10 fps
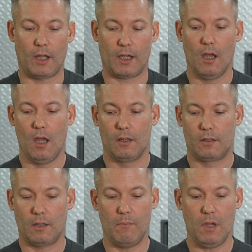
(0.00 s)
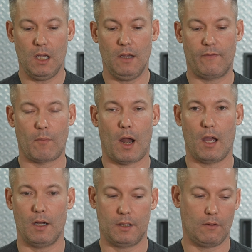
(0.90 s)
Like to me, for my
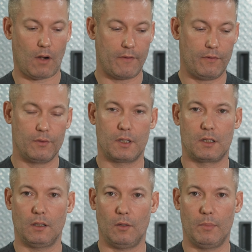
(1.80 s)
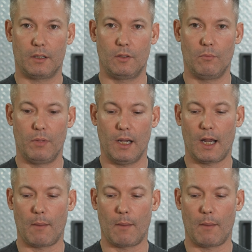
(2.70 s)
hunting rifles, it's a little bit too big.